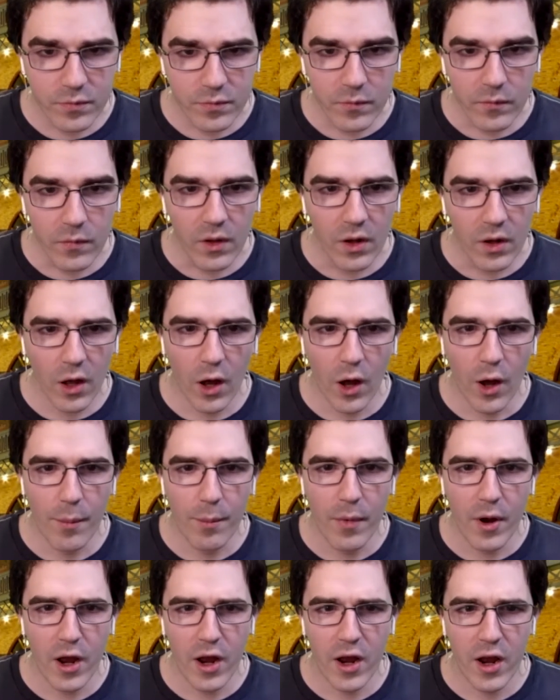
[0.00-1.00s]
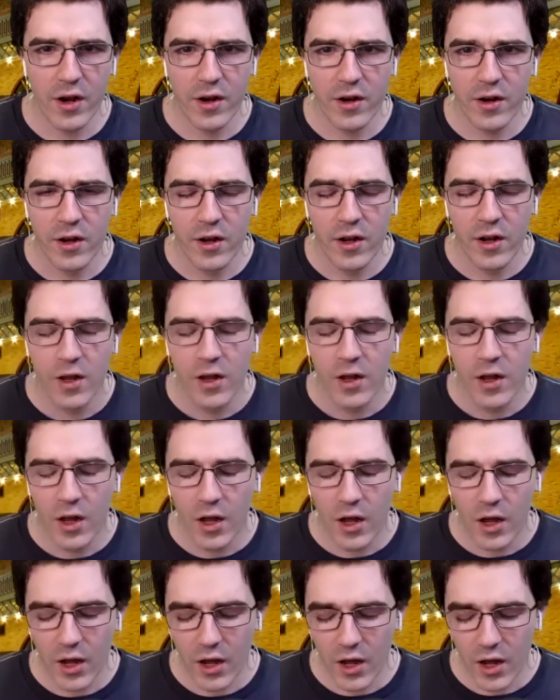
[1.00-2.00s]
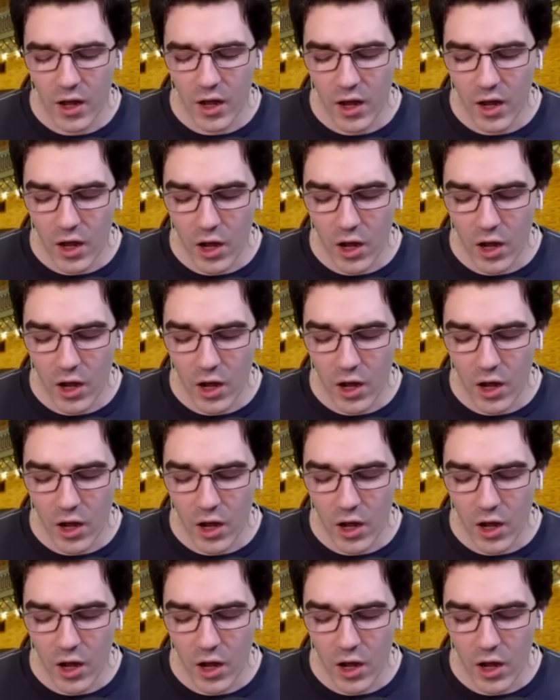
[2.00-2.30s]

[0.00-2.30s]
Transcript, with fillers: Um, and uh,